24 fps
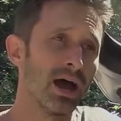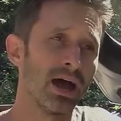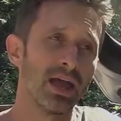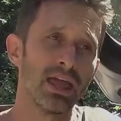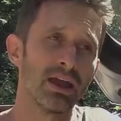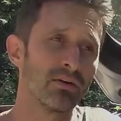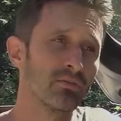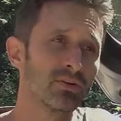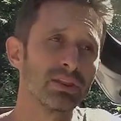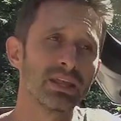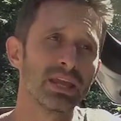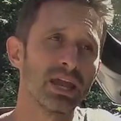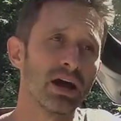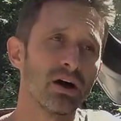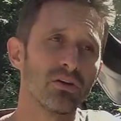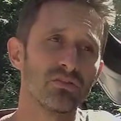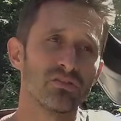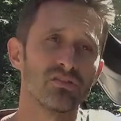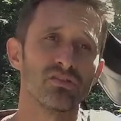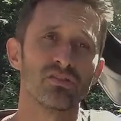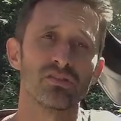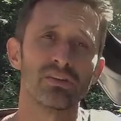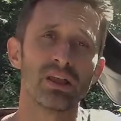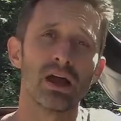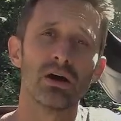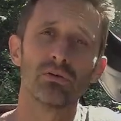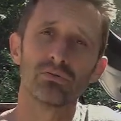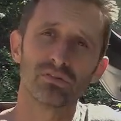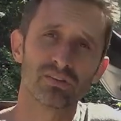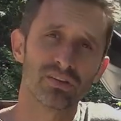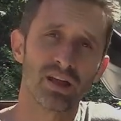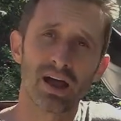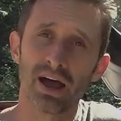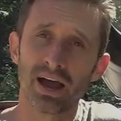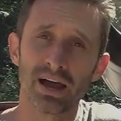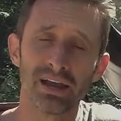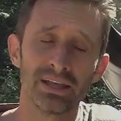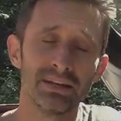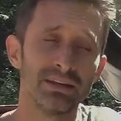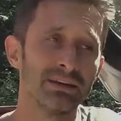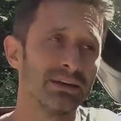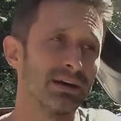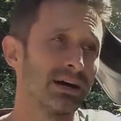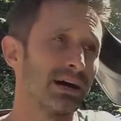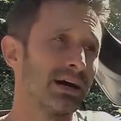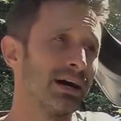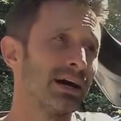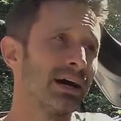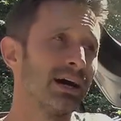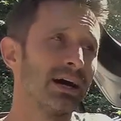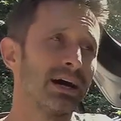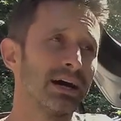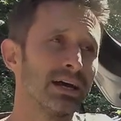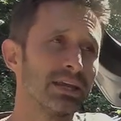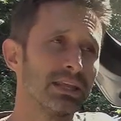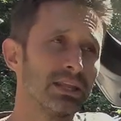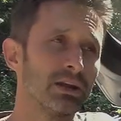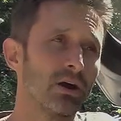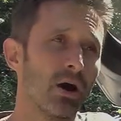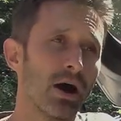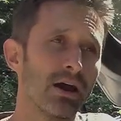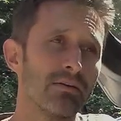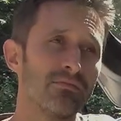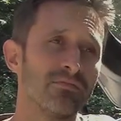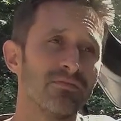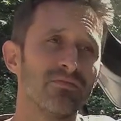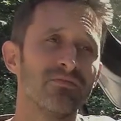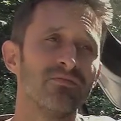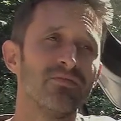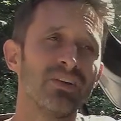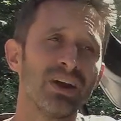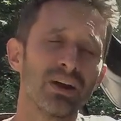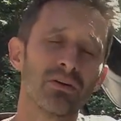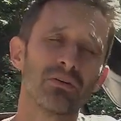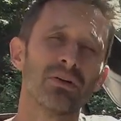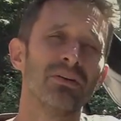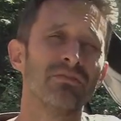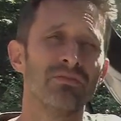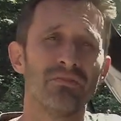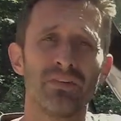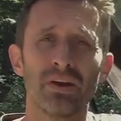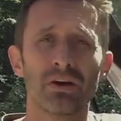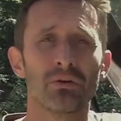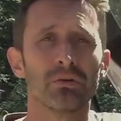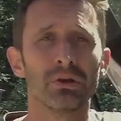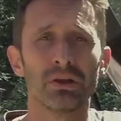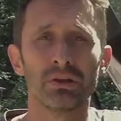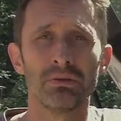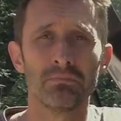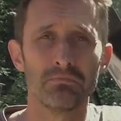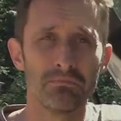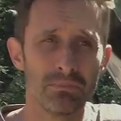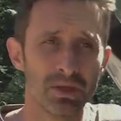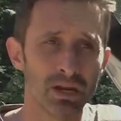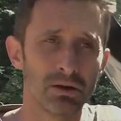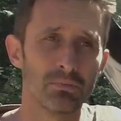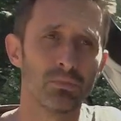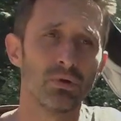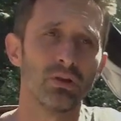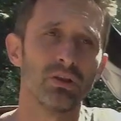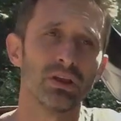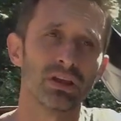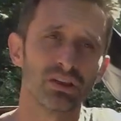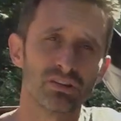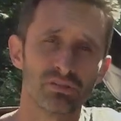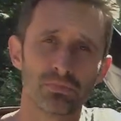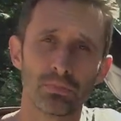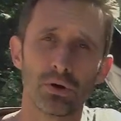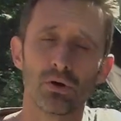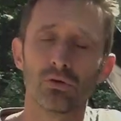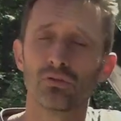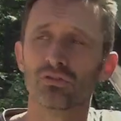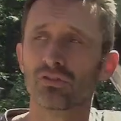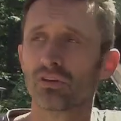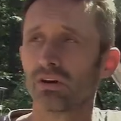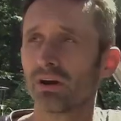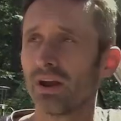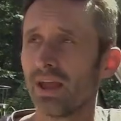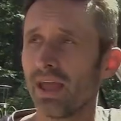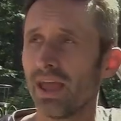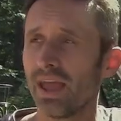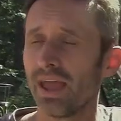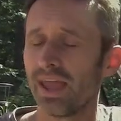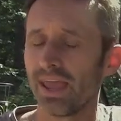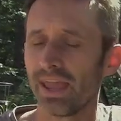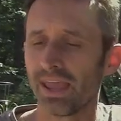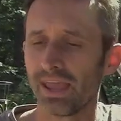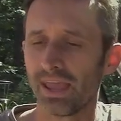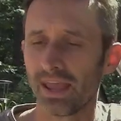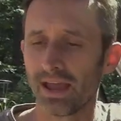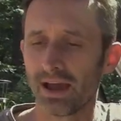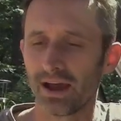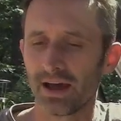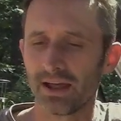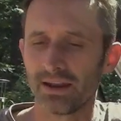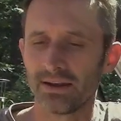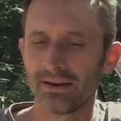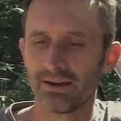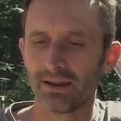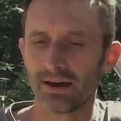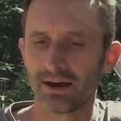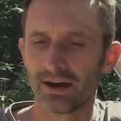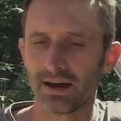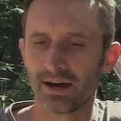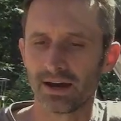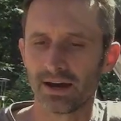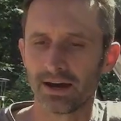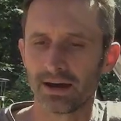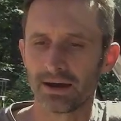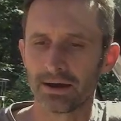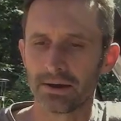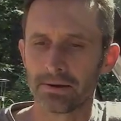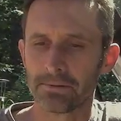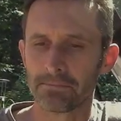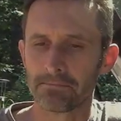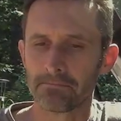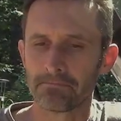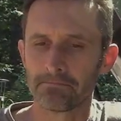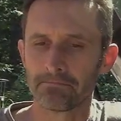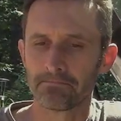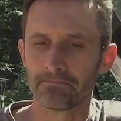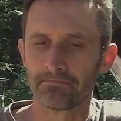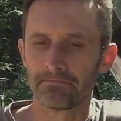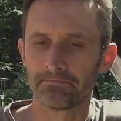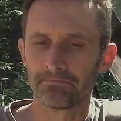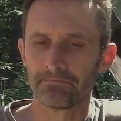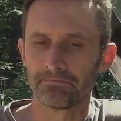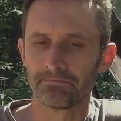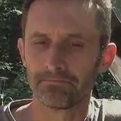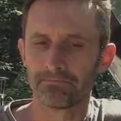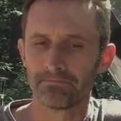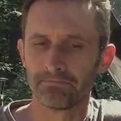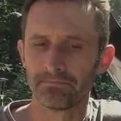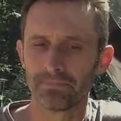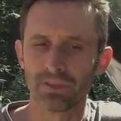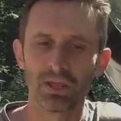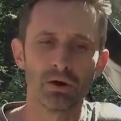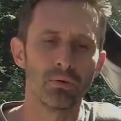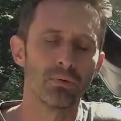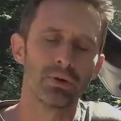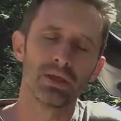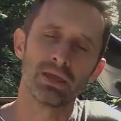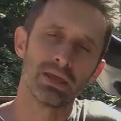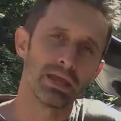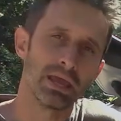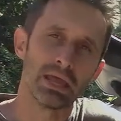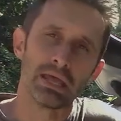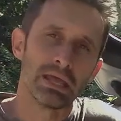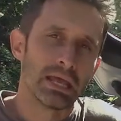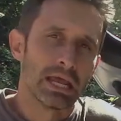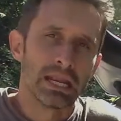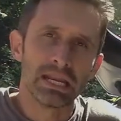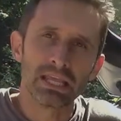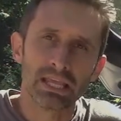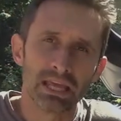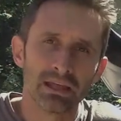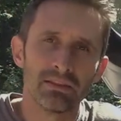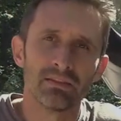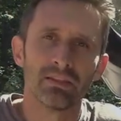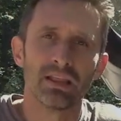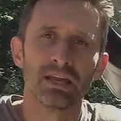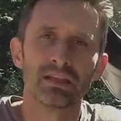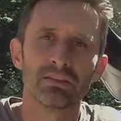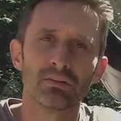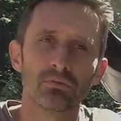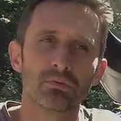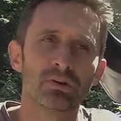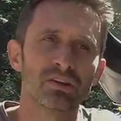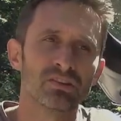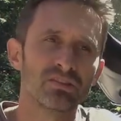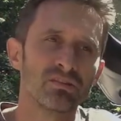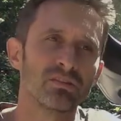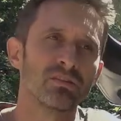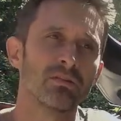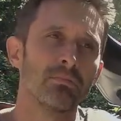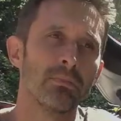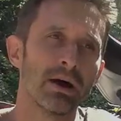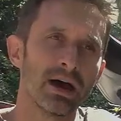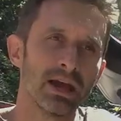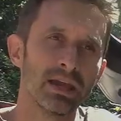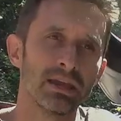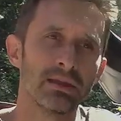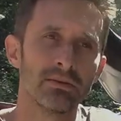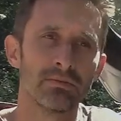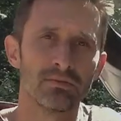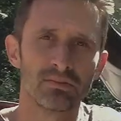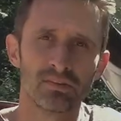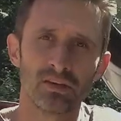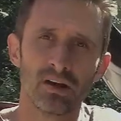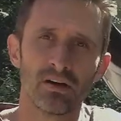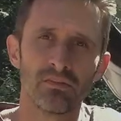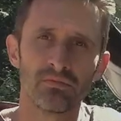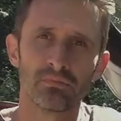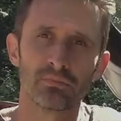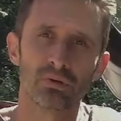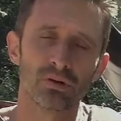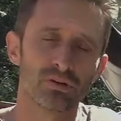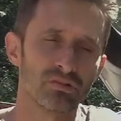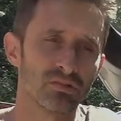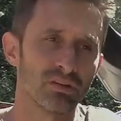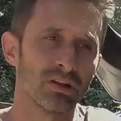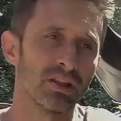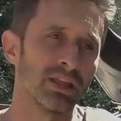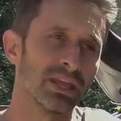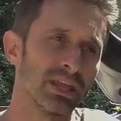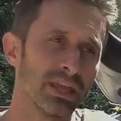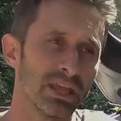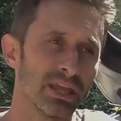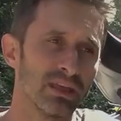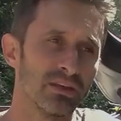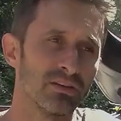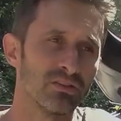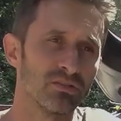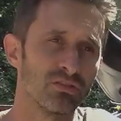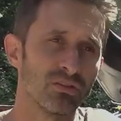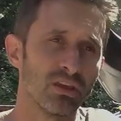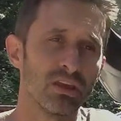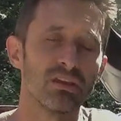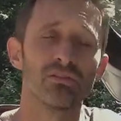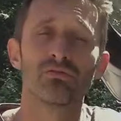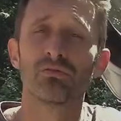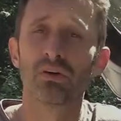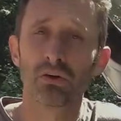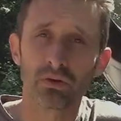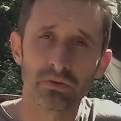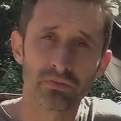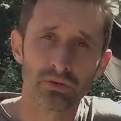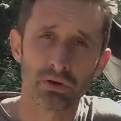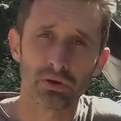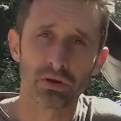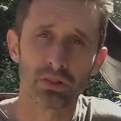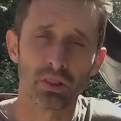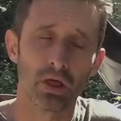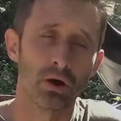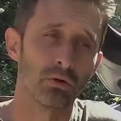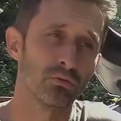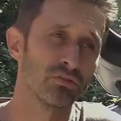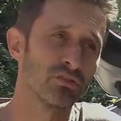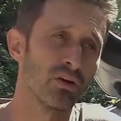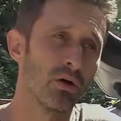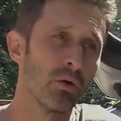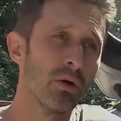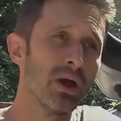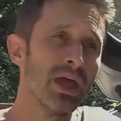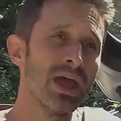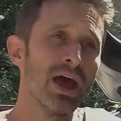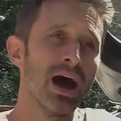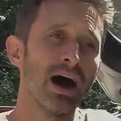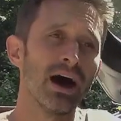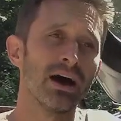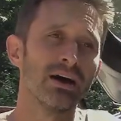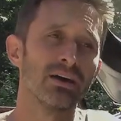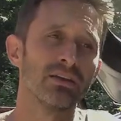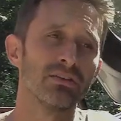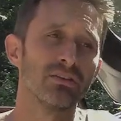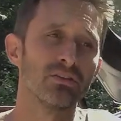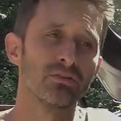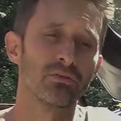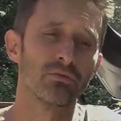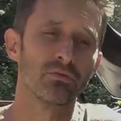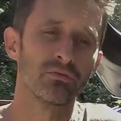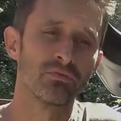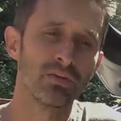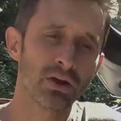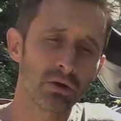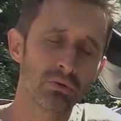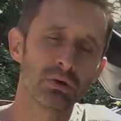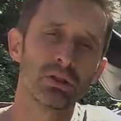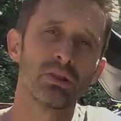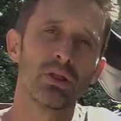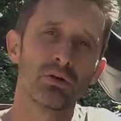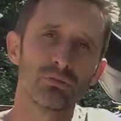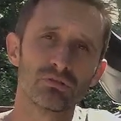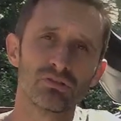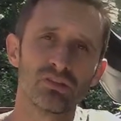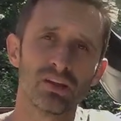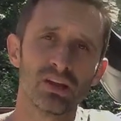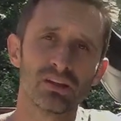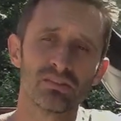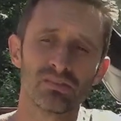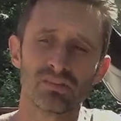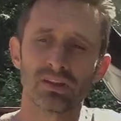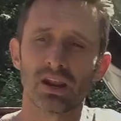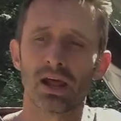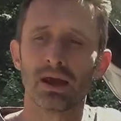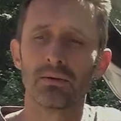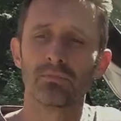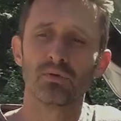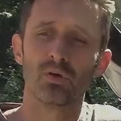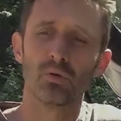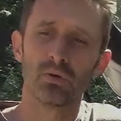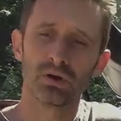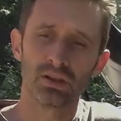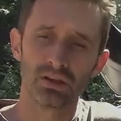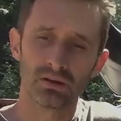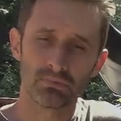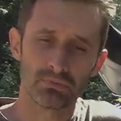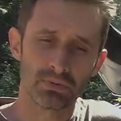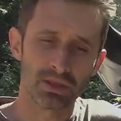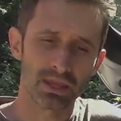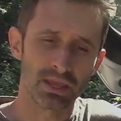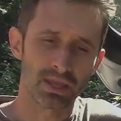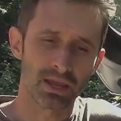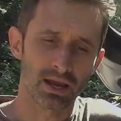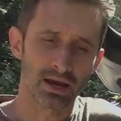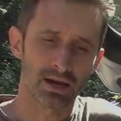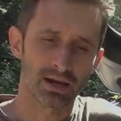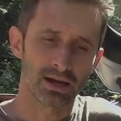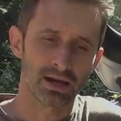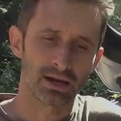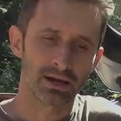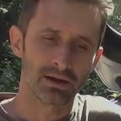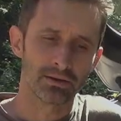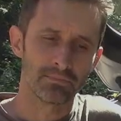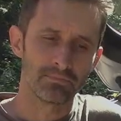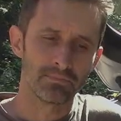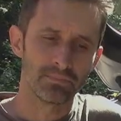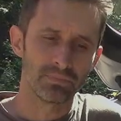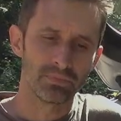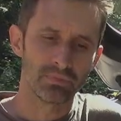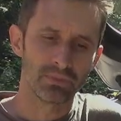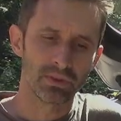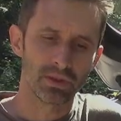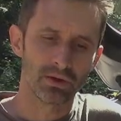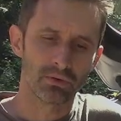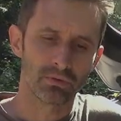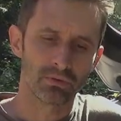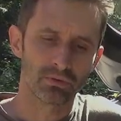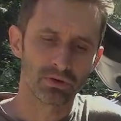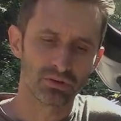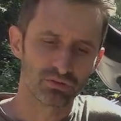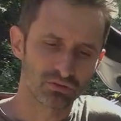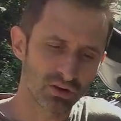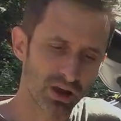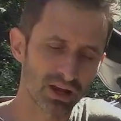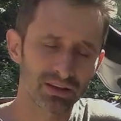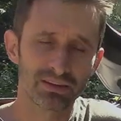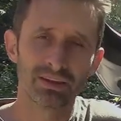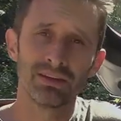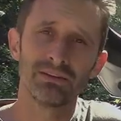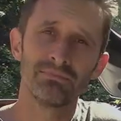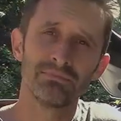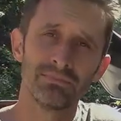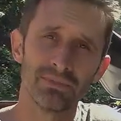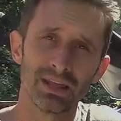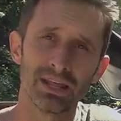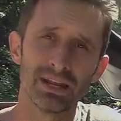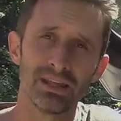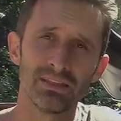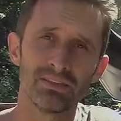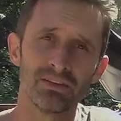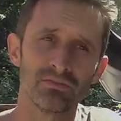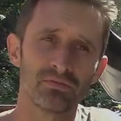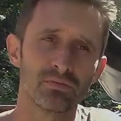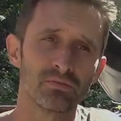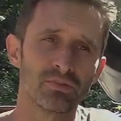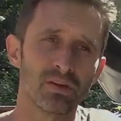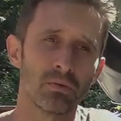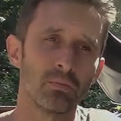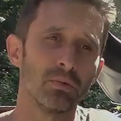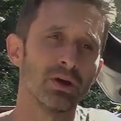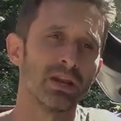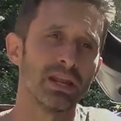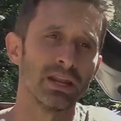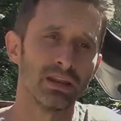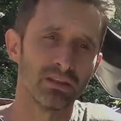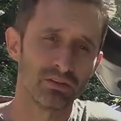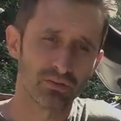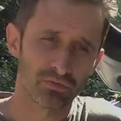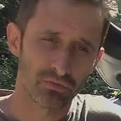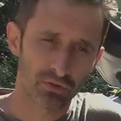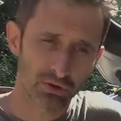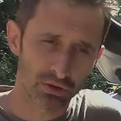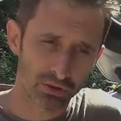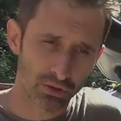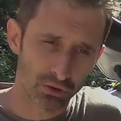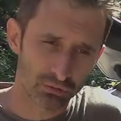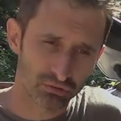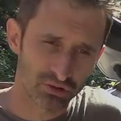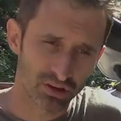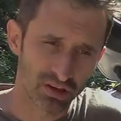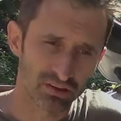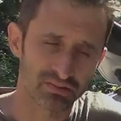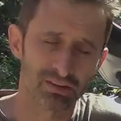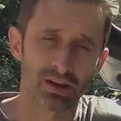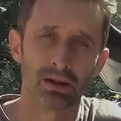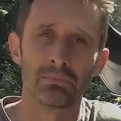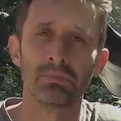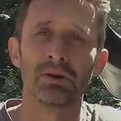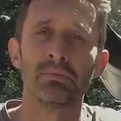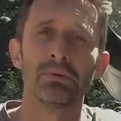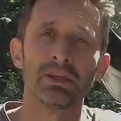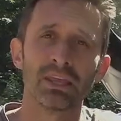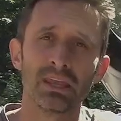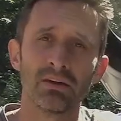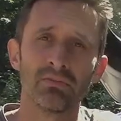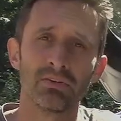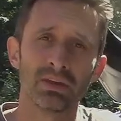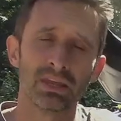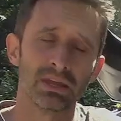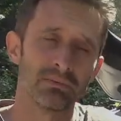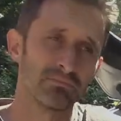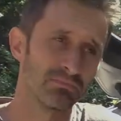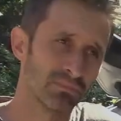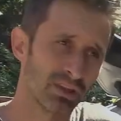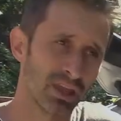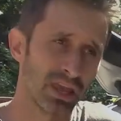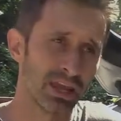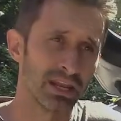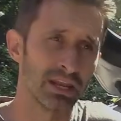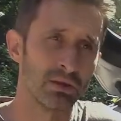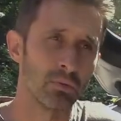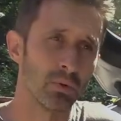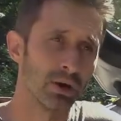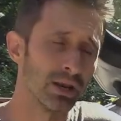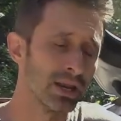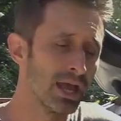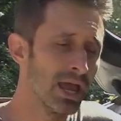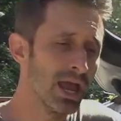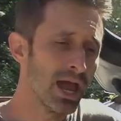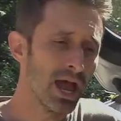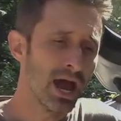Everything else is just outside. Uh, you know, I have very, very minimal exposure. And, um, you know, and again, like the risk to myself personally is is very, very low. So uh, there's a very low chance that I'm going to be uh, you know, contracting anything from someone, and there's a very low chance that I'm going to be giving it to anyone.